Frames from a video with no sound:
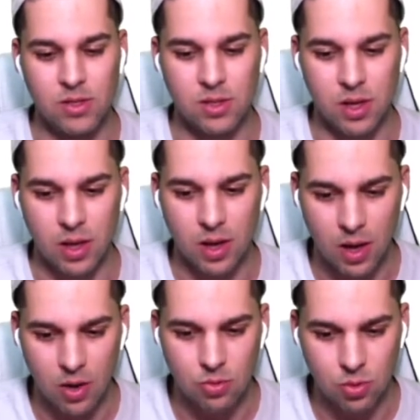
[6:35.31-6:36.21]
Like,
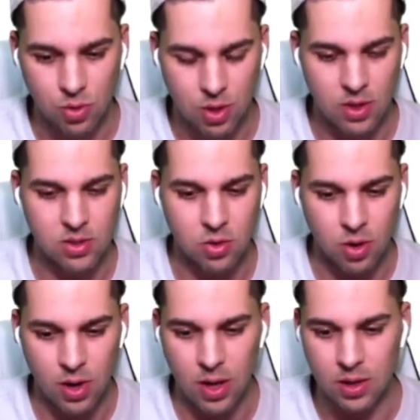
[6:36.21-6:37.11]
how do things
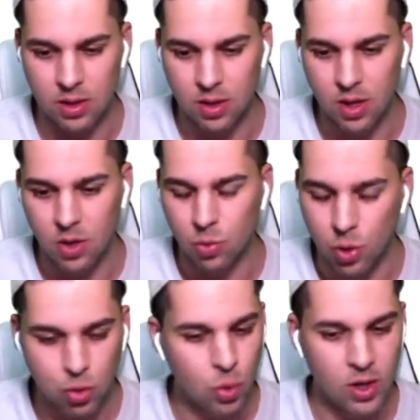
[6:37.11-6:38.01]
connect? What
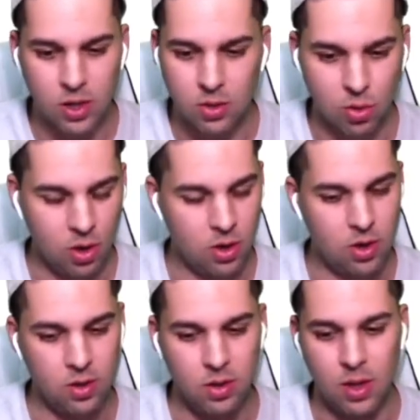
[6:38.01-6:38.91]
do I need to
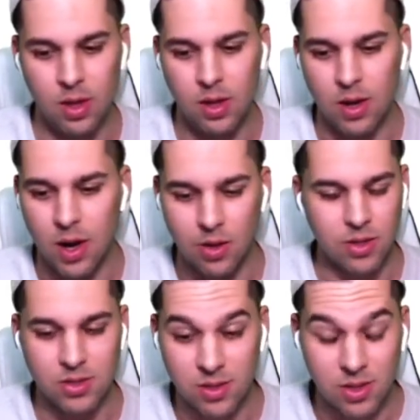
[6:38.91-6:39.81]
learn? How
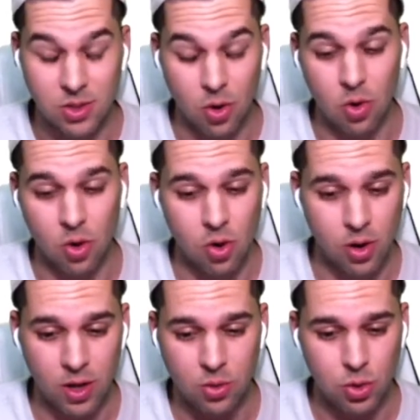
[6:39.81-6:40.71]
does this all
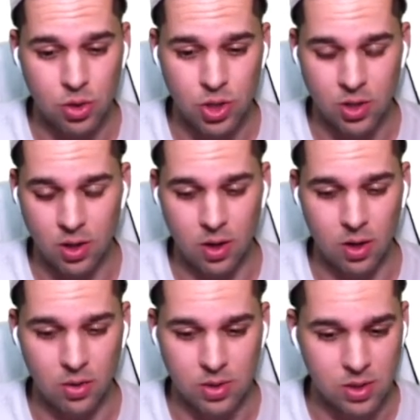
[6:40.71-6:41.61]
connect to each other? How
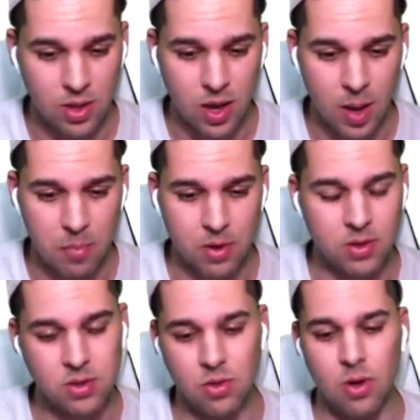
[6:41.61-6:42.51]
does it happen? And
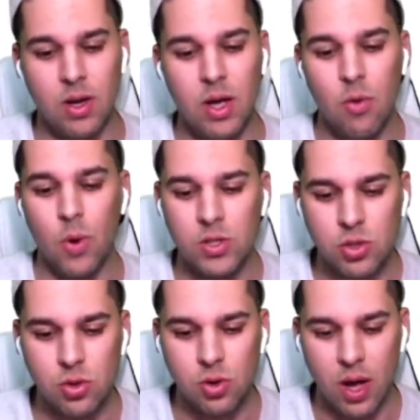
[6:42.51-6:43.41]
so on. Once
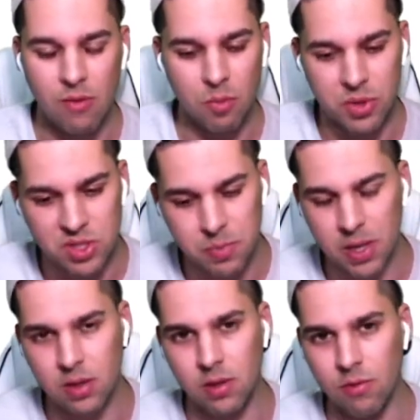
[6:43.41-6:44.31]
you have a
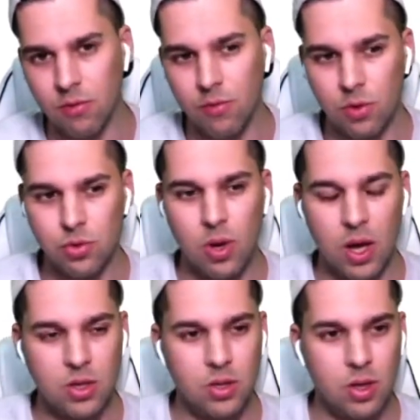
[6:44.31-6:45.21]
perspective of what you
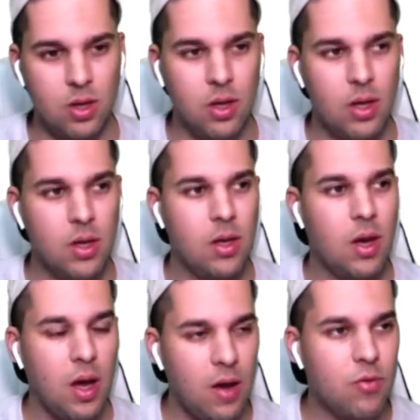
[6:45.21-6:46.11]
actually
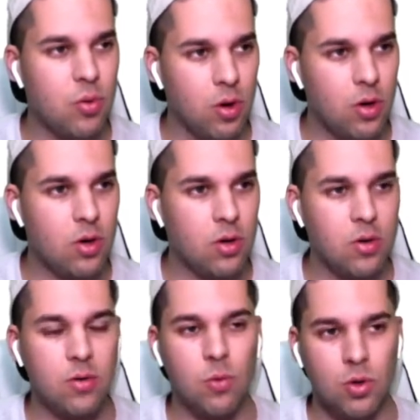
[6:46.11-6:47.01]
have to learn or
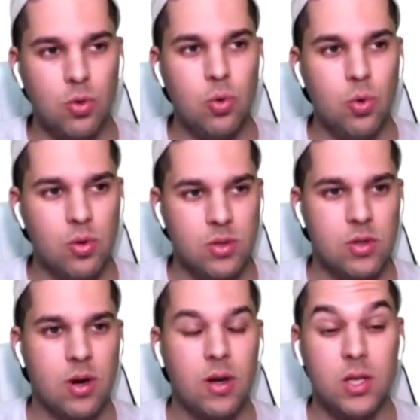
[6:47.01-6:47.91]
what tools are
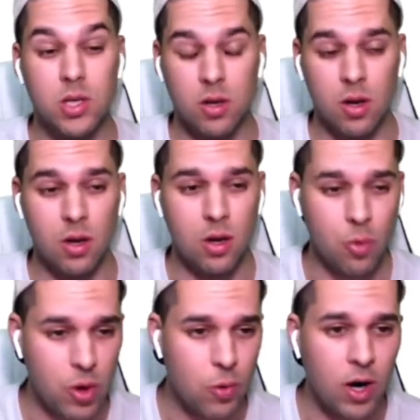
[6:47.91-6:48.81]
actually
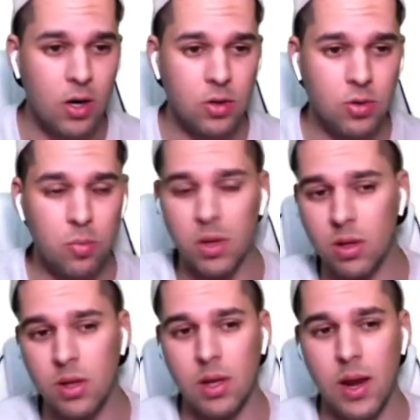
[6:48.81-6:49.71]
required to
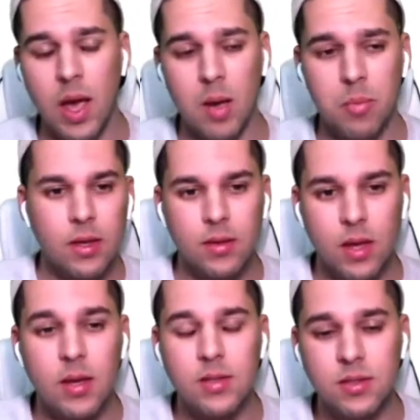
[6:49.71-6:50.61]
building an app, then
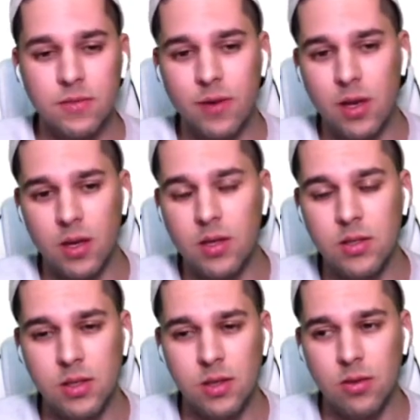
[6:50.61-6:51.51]
it's very
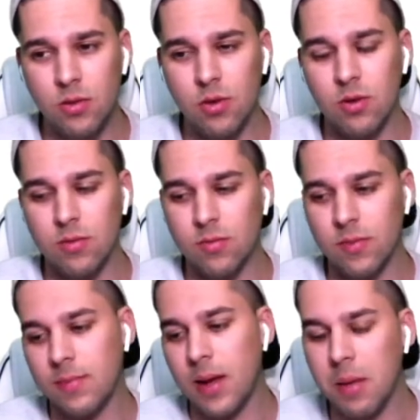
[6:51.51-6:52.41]
easy, you know,
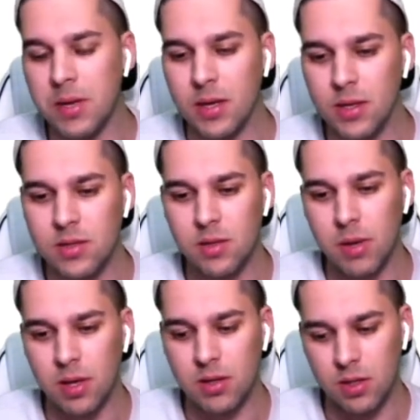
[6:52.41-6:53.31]
I mean easy, but
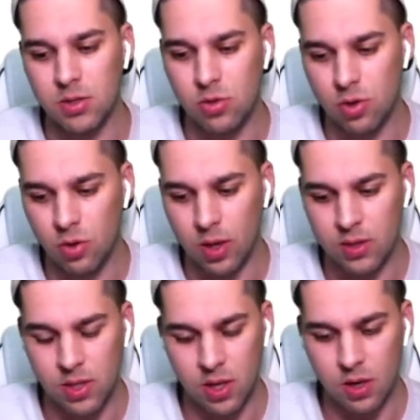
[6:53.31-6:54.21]
at least you know
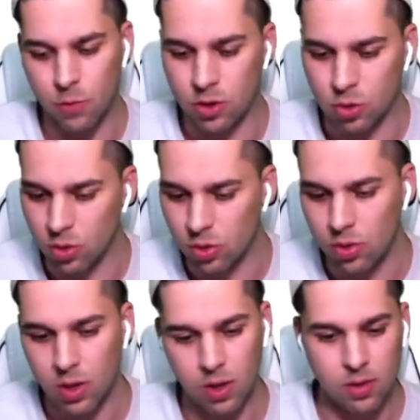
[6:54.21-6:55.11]
exactly where to look
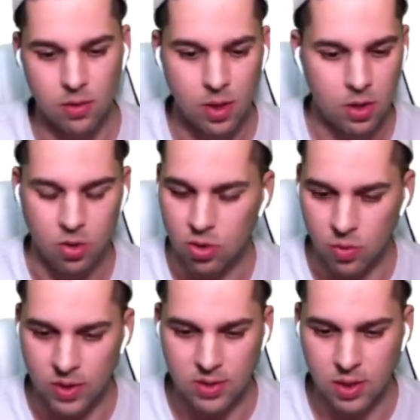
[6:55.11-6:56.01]
and you don't
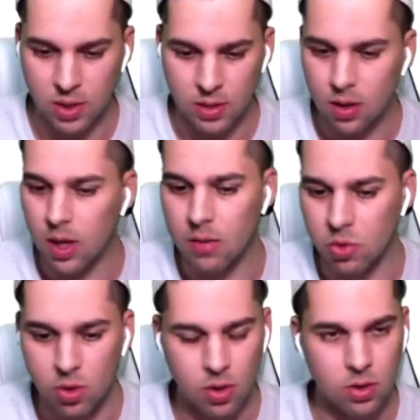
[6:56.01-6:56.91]
waste any time. You
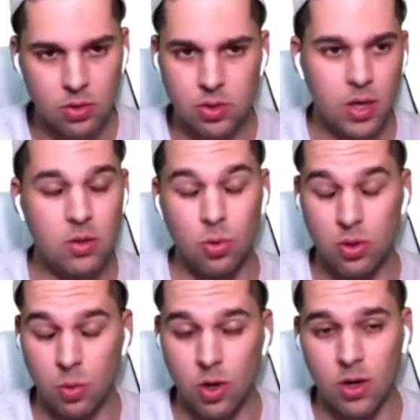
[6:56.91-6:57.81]
can go straight to the
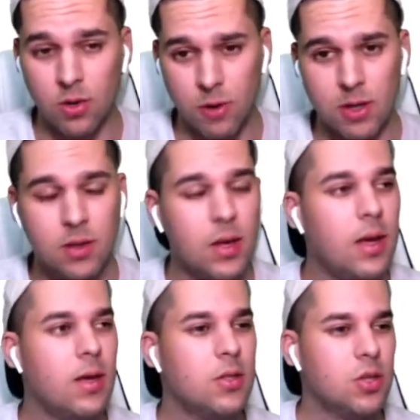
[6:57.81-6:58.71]
work, right?
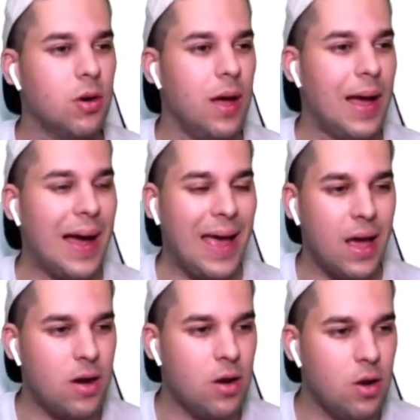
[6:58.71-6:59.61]
So I
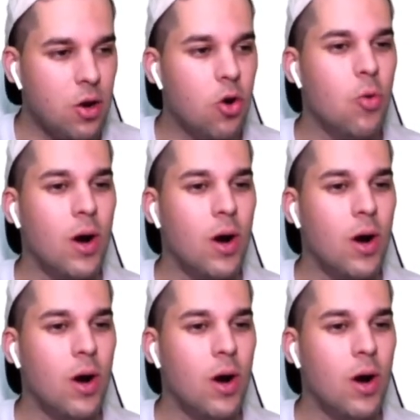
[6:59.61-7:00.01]
had no one.